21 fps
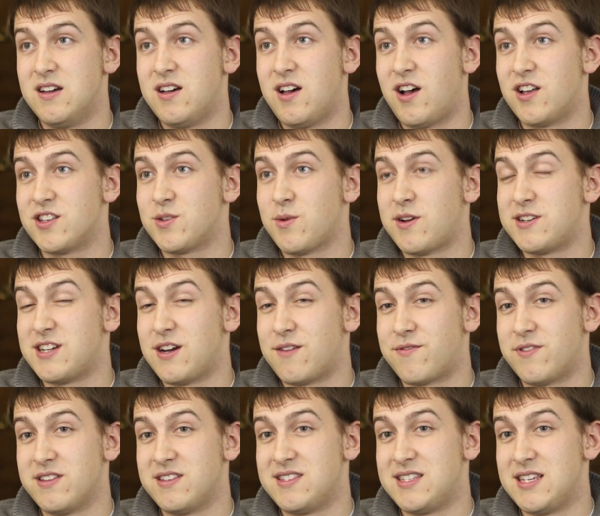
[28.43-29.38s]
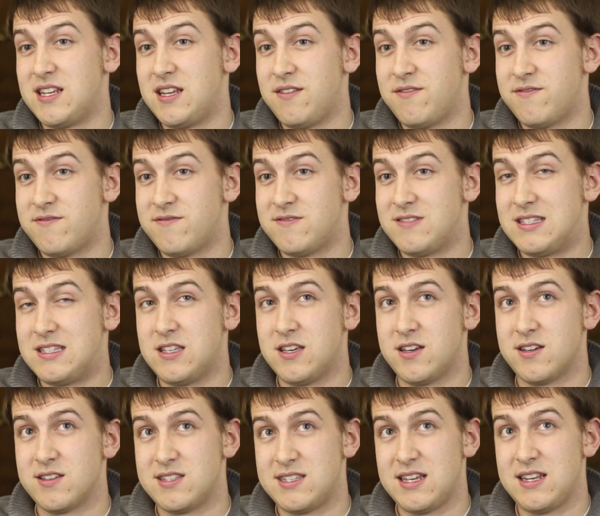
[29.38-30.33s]
Also, watch out for
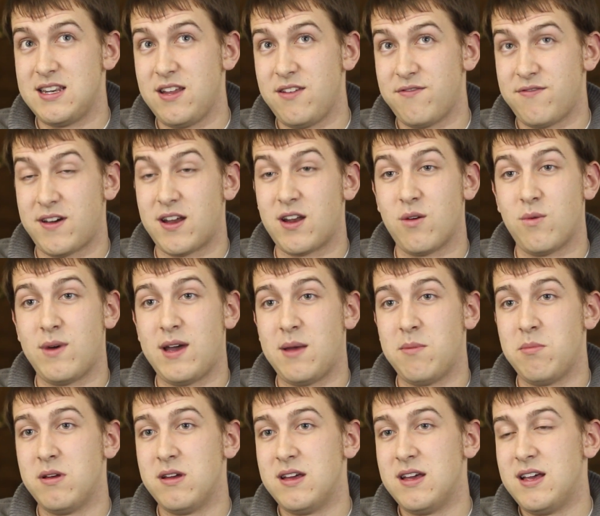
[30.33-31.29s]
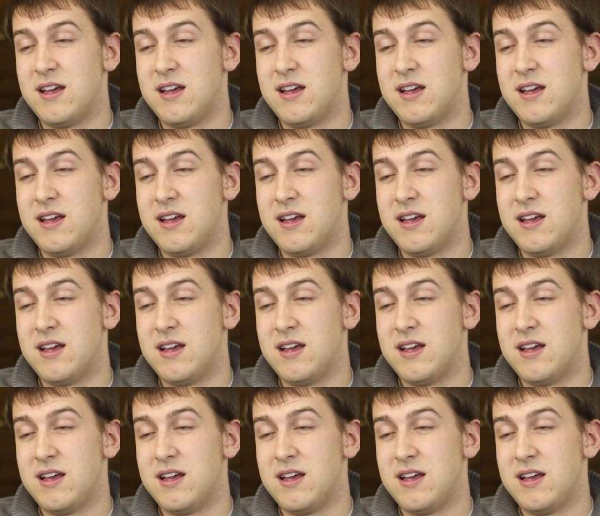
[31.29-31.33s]
the Sydney funnel web.